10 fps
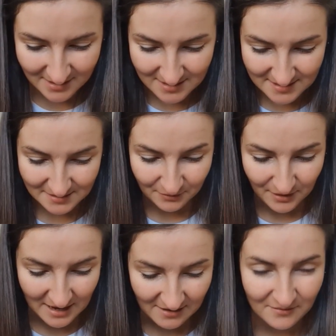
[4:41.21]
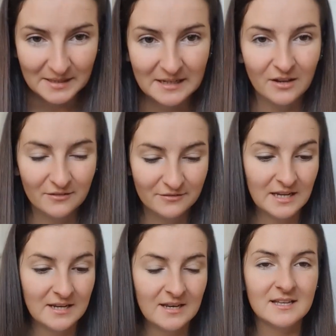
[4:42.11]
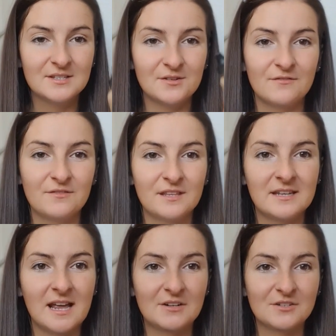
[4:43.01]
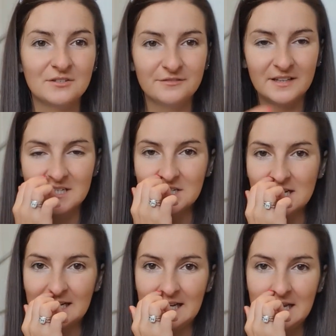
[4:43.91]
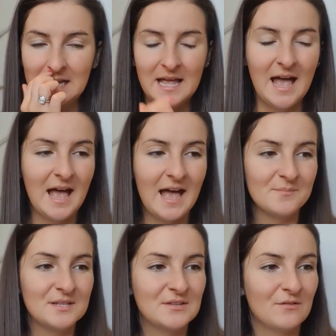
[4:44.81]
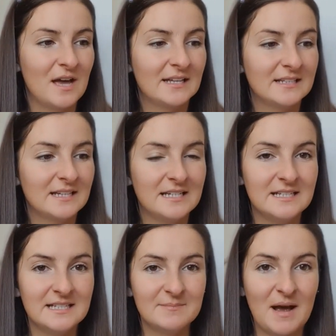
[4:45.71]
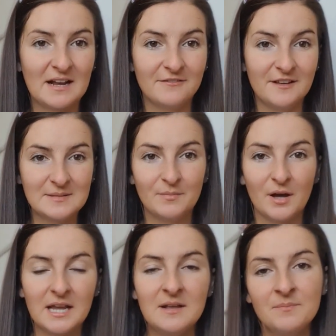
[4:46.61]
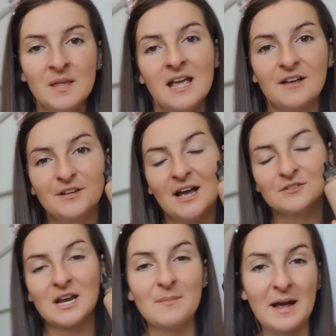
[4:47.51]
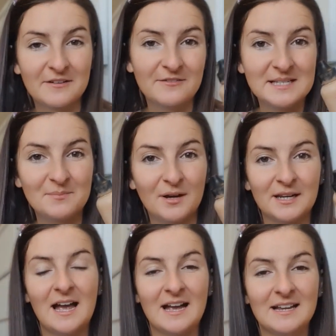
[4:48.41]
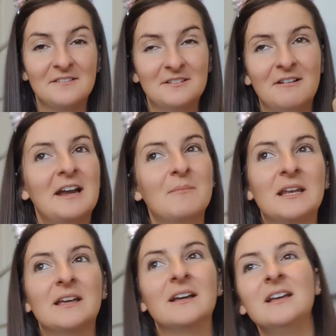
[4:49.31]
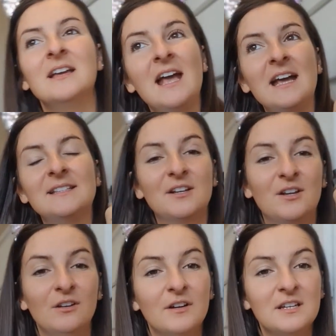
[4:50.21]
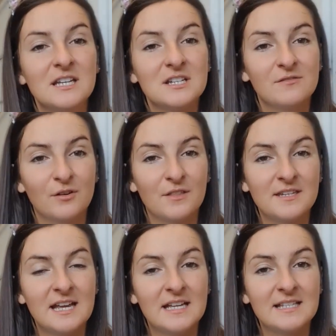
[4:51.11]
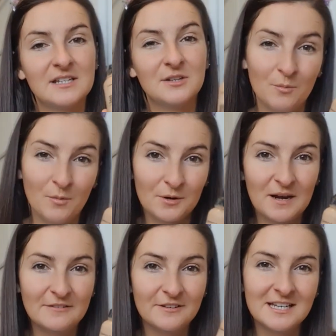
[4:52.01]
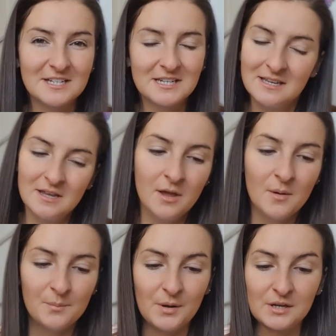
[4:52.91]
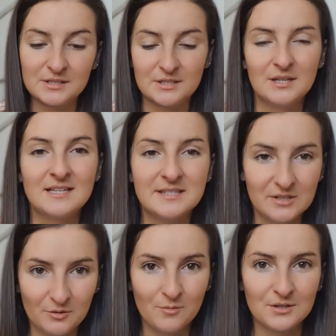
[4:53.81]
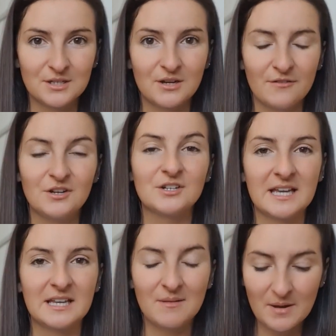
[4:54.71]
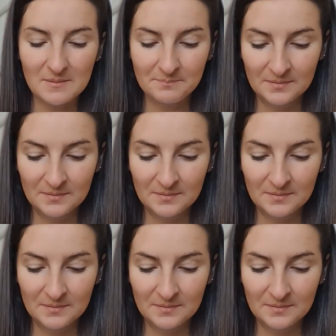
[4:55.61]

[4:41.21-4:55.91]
So I have been loving sort of the natural finish lately. So that is MAC Face and Body. If you haven't tried MAC Face and Body, I definitely recommend it. It's a good foundation for the days that you don't want to wear foundation, but still want to cover your skin a wee bit.